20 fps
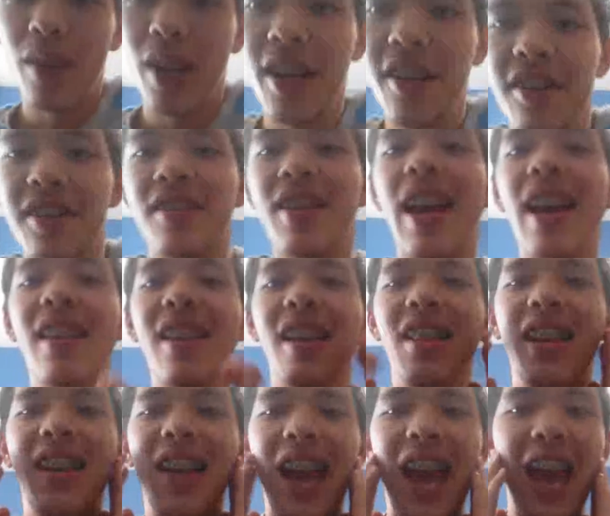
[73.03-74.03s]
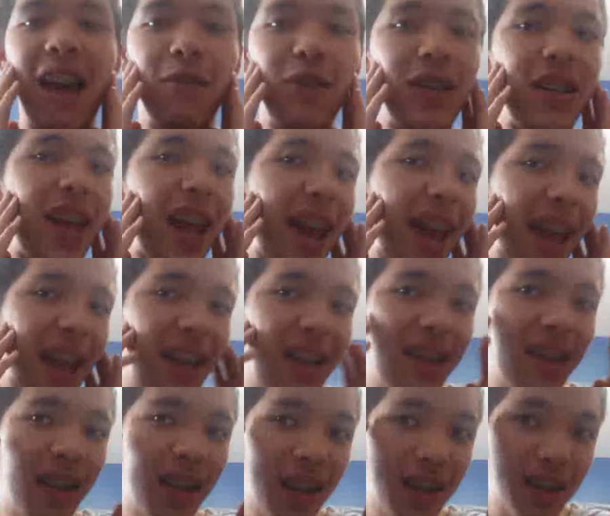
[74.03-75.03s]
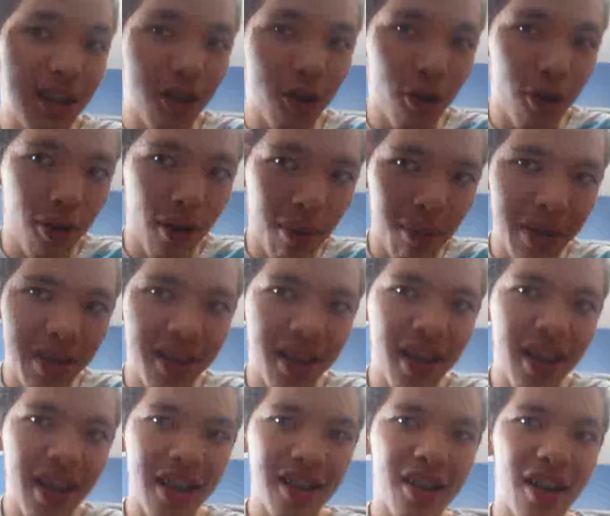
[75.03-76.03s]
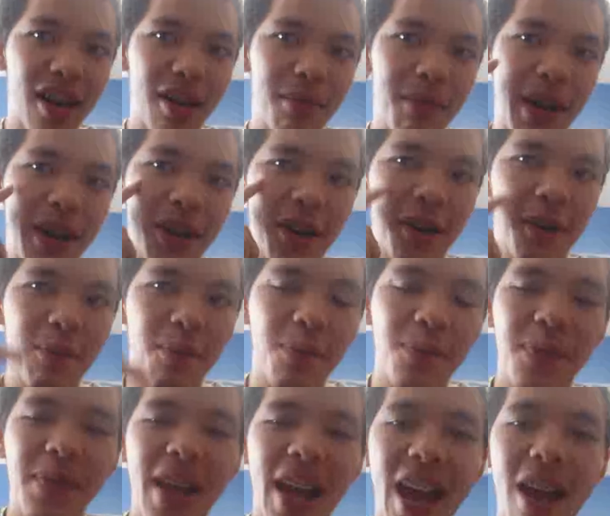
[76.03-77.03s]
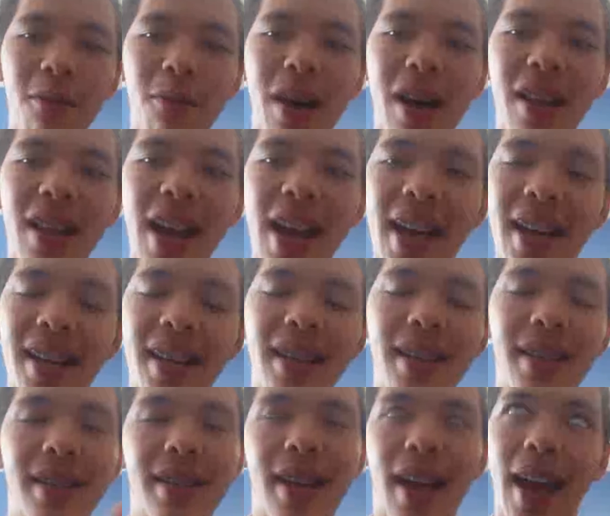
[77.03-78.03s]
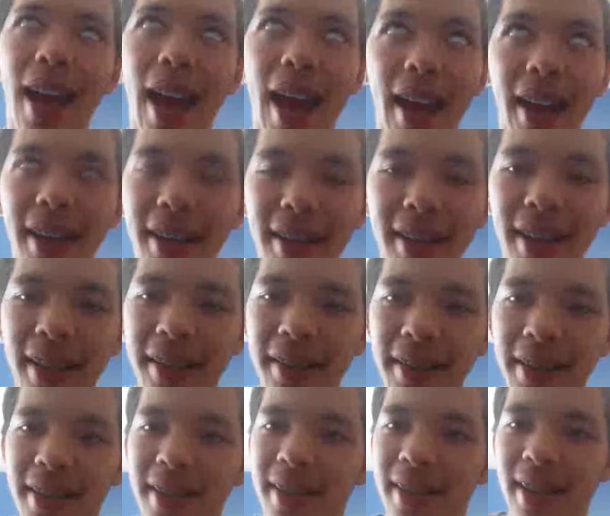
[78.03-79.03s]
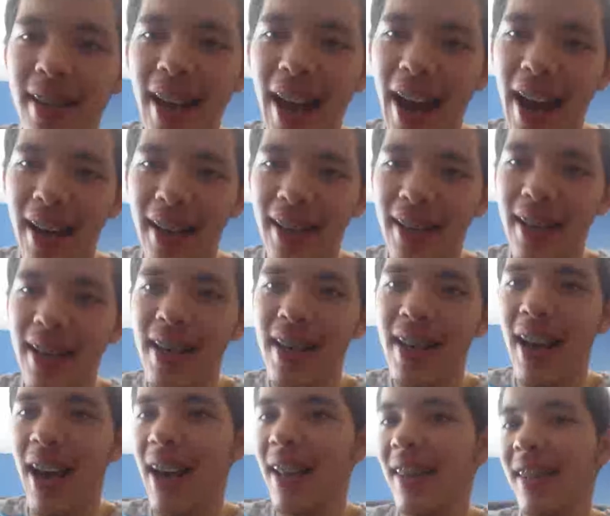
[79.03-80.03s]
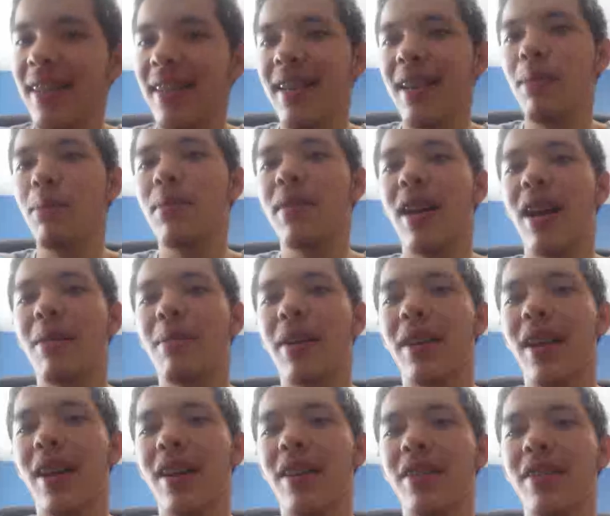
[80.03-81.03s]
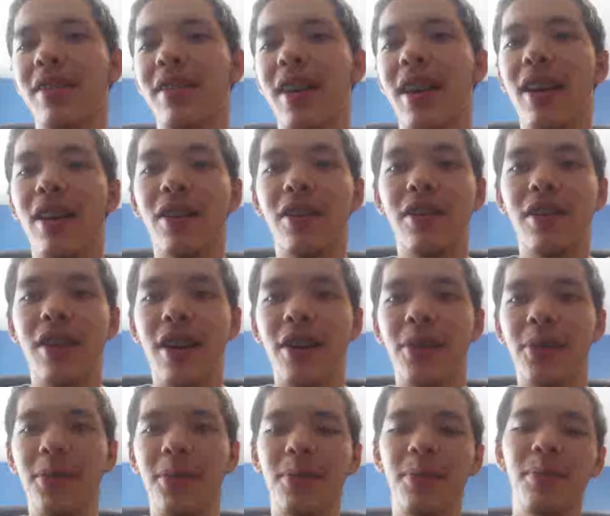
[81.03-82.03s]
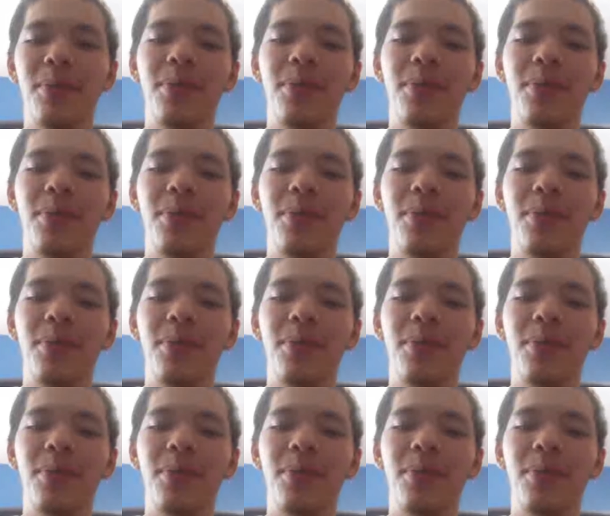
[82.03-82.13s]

and just saying that like every day, and it's true, like my skin has gotten better, and while I technically see acne, at the same time, I kind of just like don't.